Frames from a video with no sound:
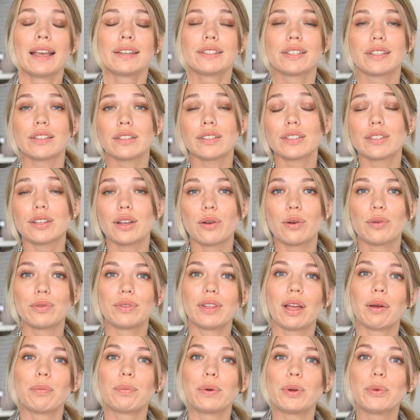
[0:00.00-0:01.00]
So
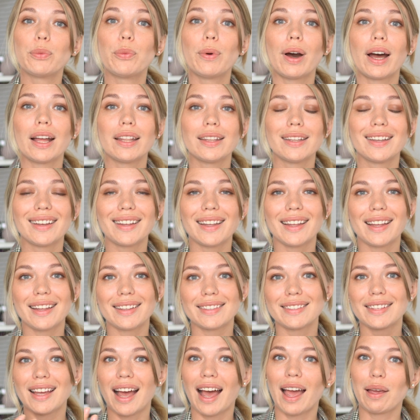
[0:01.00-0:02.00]
number one
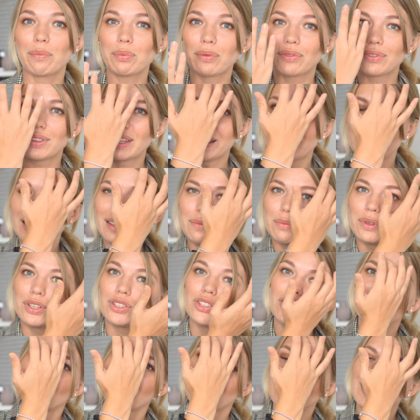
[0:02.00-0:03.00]
type of the
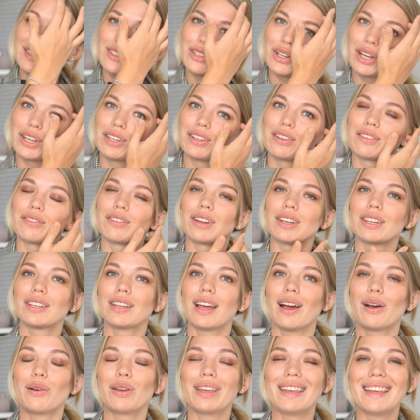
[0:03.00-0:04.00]
image that is trending right
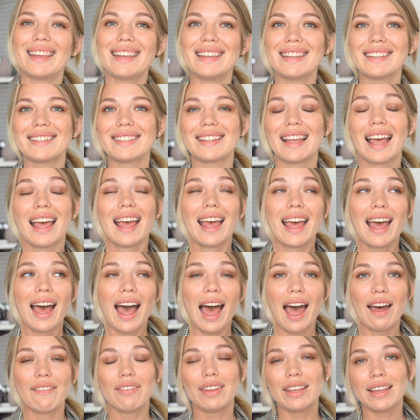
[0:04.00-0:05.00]
now is
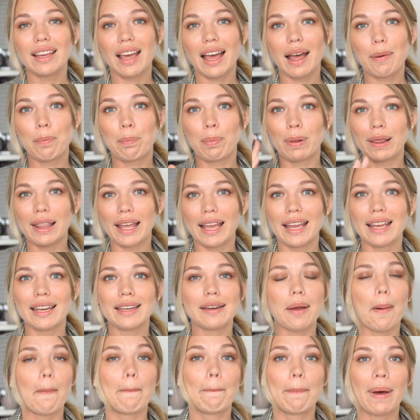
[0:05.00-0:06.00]
having a
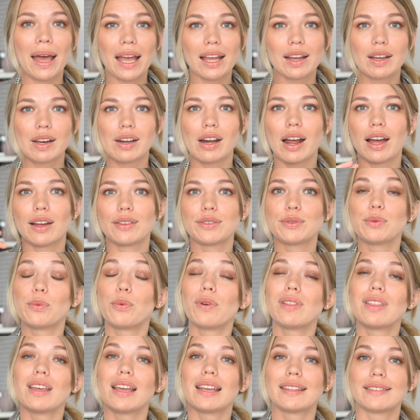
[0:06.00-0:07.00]
plain background
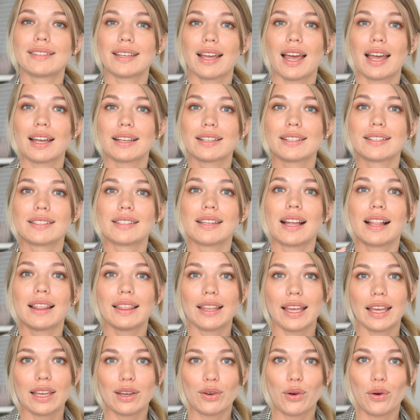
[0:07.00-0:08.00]
with a text
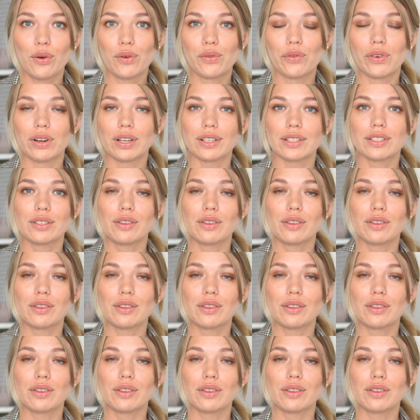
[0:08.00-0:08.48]
layover.